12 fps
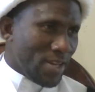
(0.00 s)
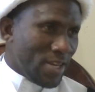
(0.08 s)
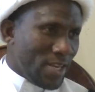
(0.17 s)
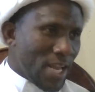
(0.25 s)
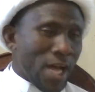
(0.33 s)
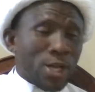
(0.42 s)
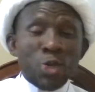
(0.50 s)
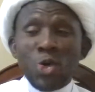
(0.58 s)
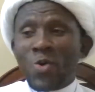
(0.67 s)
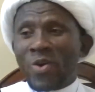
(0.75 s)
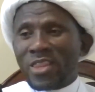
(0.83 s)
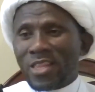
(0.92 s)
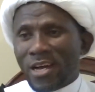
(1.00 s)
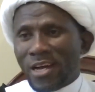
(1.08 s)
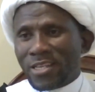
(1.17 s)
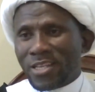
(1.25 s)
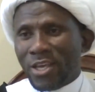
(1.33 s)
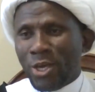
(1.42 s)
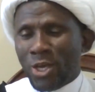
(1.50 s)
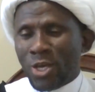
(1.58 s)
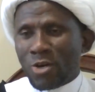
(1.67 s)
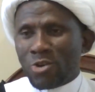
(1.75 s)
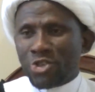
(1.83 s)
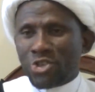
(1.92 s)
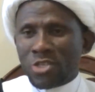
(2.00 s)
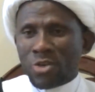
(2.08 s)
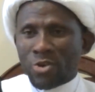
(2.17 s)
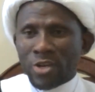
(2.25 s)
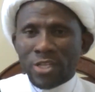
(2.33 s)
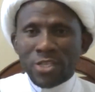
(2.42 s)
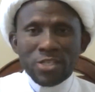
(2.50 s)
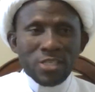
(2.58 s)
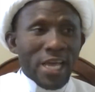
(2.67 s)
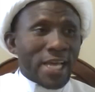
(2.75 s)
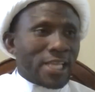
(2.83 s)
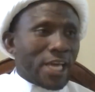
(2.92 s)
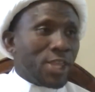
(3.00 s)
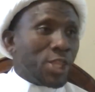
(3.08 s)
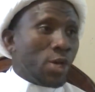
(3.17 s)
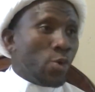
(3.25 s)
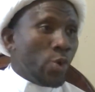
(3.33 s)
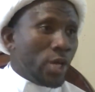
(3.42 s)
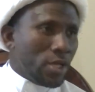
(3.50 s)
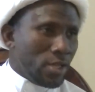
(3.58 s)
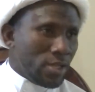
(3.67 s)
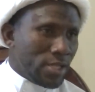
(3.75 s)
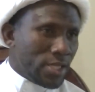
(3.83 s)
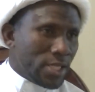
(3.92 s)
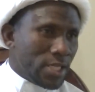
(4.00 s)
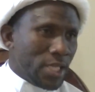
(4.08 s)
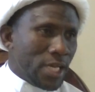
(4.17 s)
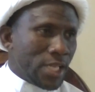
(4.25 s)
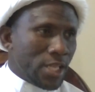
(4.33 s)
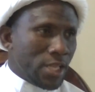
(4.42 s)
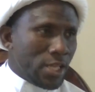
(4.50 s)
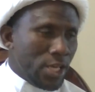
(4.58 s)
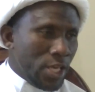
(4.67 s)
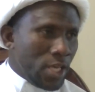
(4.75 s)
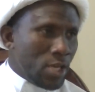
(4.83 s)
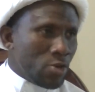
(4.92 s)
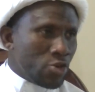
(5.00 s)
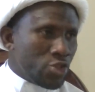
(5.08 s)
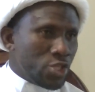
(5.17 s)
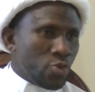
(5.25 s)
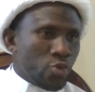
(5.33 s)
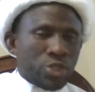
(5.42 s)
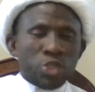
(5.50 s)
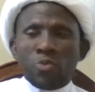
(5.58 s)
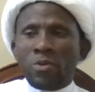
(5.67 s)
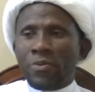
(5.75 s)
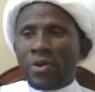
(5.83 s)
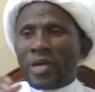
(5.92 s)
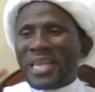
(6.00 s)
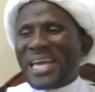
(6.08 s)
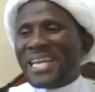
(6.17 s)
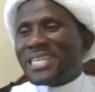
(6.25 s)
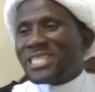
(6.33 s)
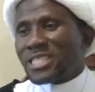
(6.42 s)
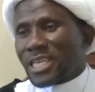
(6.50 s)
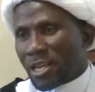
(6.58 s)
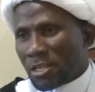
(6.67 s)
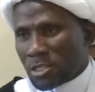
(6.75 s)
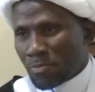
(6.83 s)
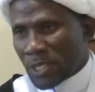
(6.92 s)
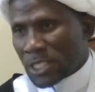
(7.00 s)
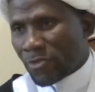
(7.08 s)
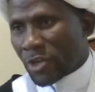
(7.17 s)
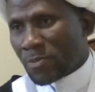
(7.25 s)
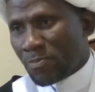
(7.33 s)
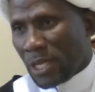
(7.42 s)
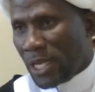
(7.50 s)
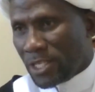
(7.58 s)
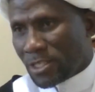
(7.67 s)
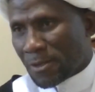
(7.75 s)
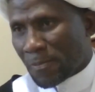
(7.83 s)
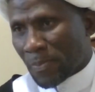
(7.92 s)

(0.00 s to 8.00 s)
not knowing that he or she already said in their will that he or she wants to be buried in a certain specific place.